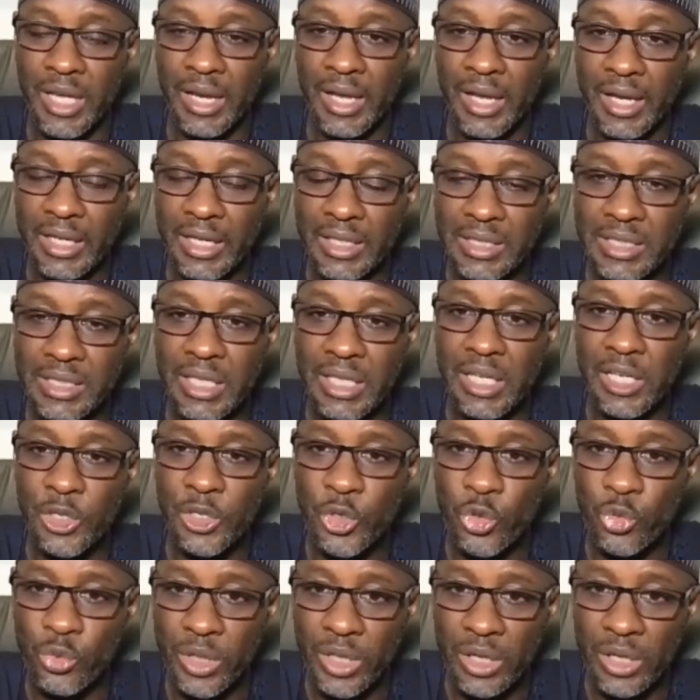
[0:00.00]
And I can tell
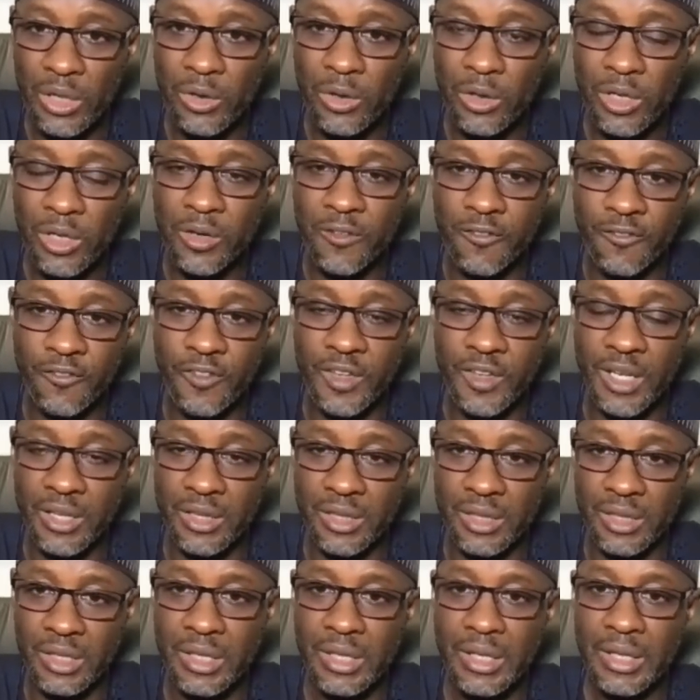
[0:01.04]
you in all
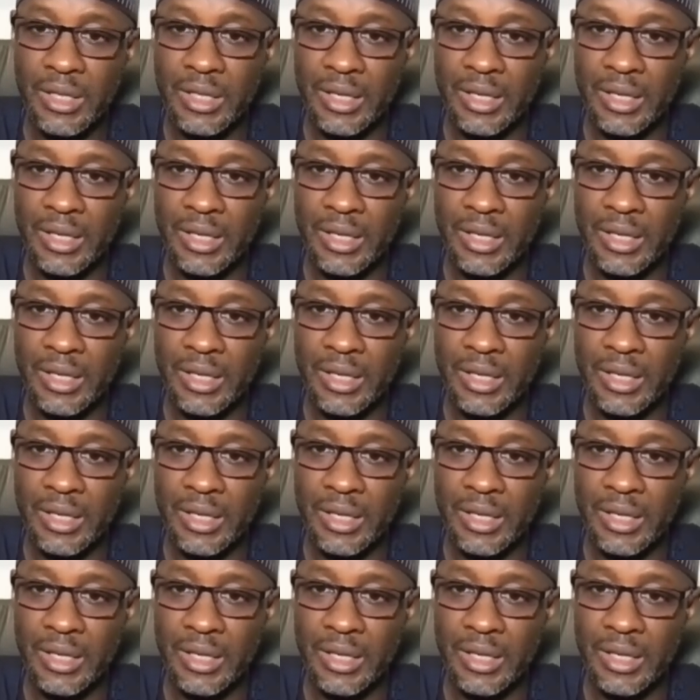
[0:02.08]
confidence